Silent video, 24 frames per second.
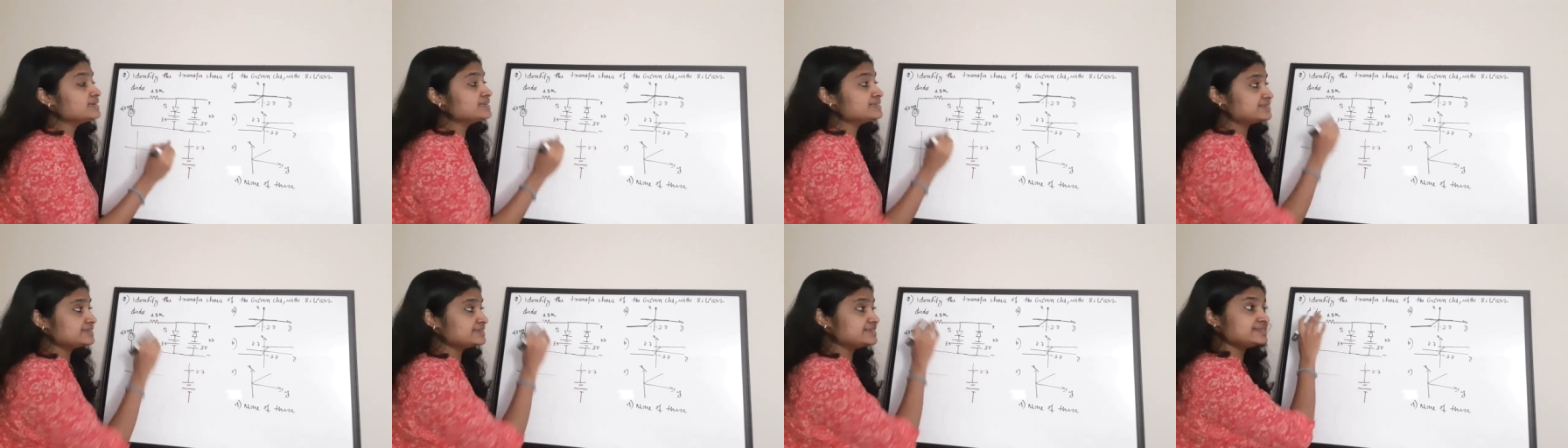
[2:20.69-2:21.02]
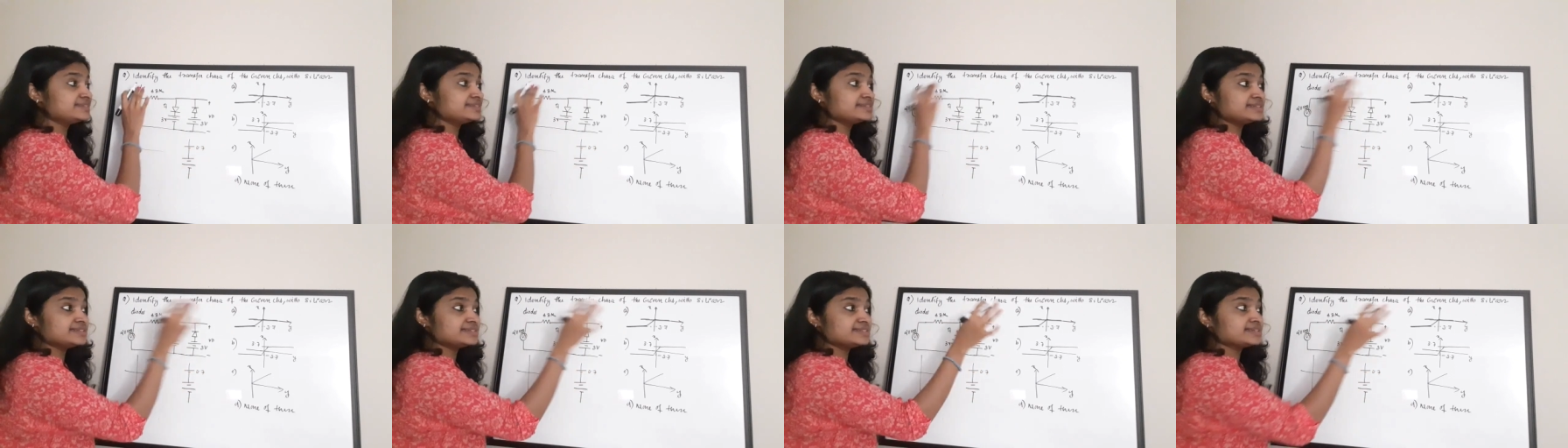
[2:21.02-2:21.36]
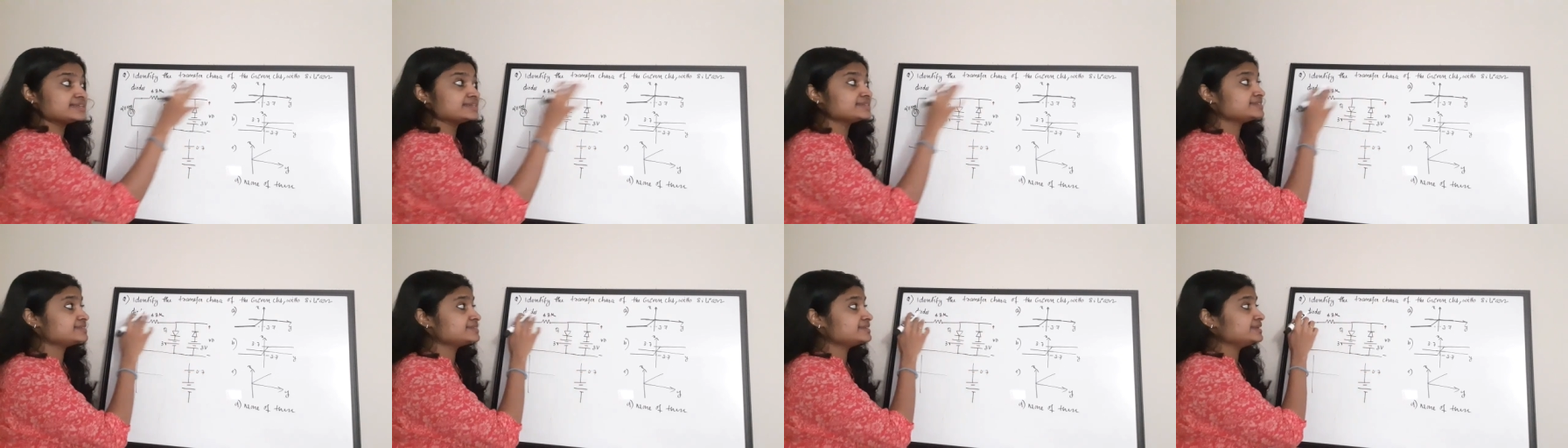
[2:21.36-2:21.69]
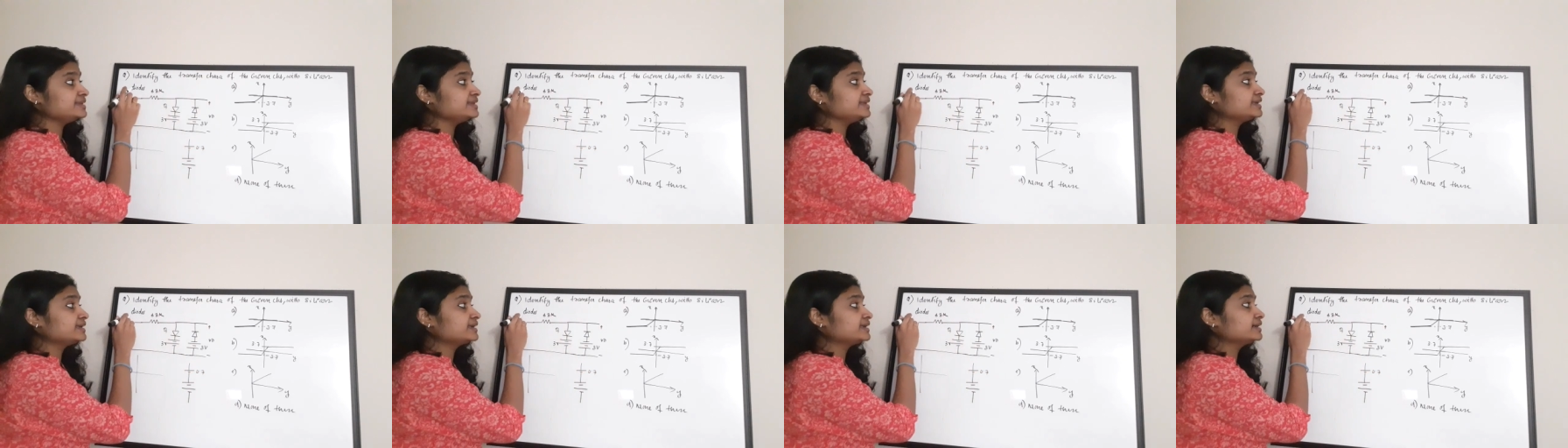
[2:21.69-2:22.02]
since it is a
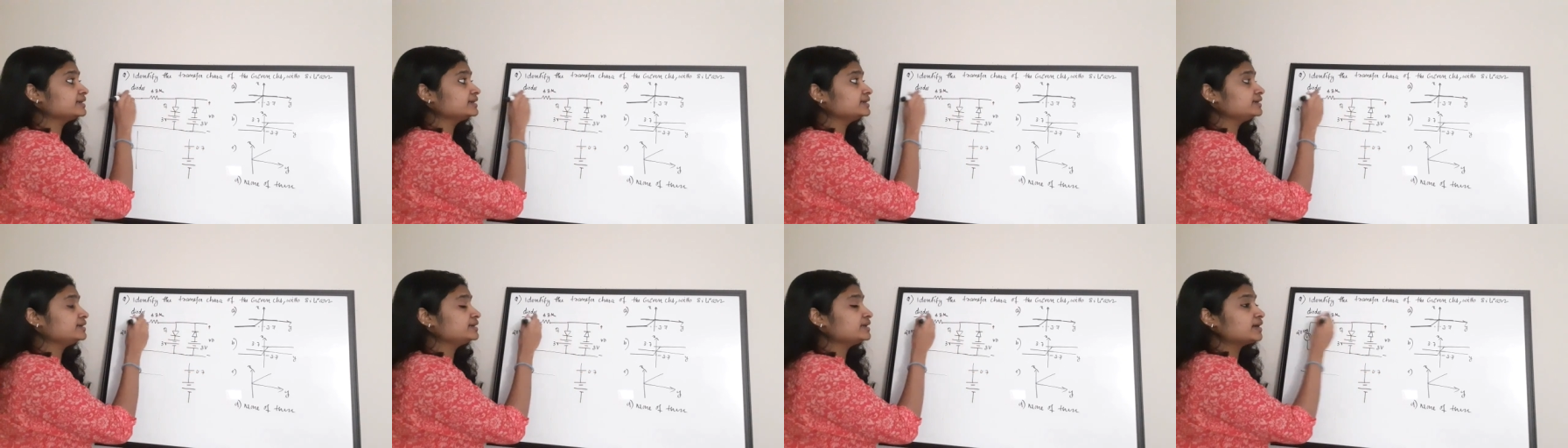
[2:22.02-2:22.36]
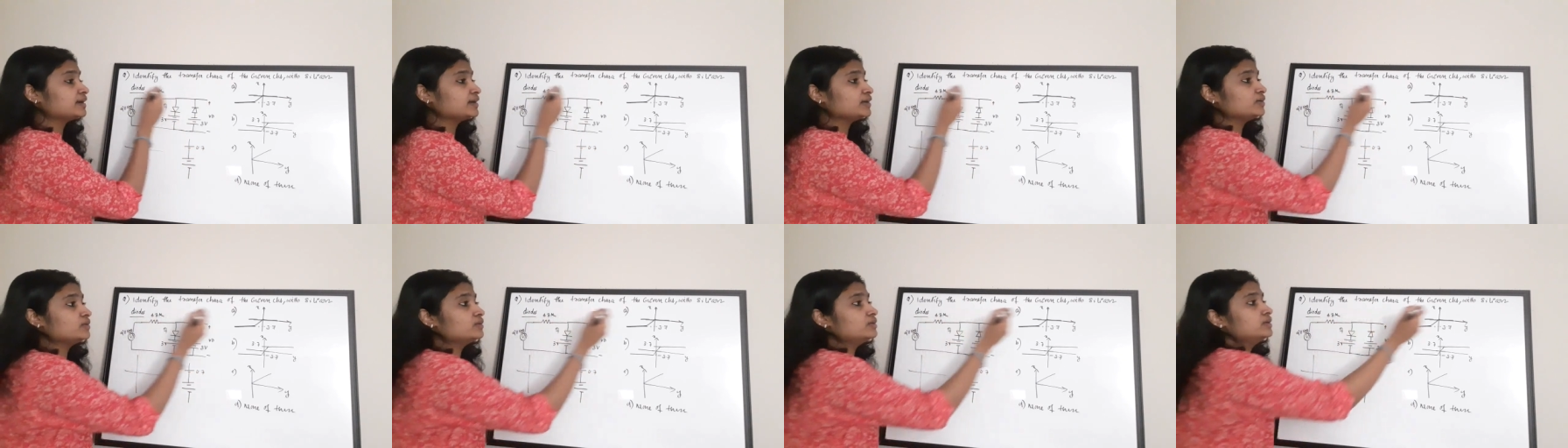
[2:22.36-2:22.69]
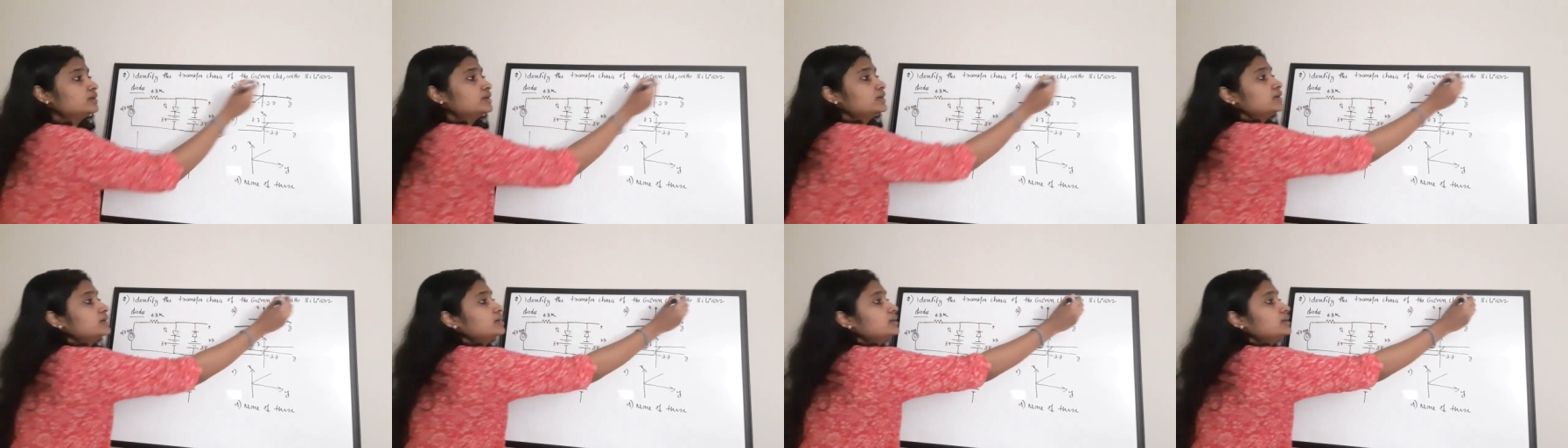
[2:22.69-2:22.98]
silicon diode.